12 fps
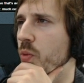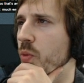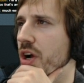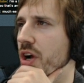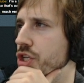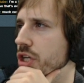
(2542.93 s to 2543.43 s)

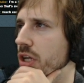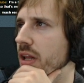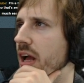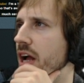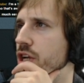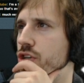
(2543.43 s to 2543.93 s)
watching
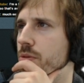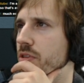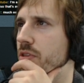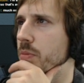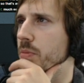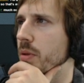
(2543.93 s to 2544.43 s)
last
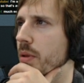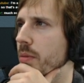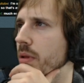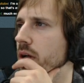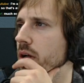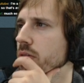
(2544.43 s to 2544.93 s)
something, blah blah
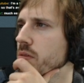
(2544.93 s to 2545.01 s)
blah.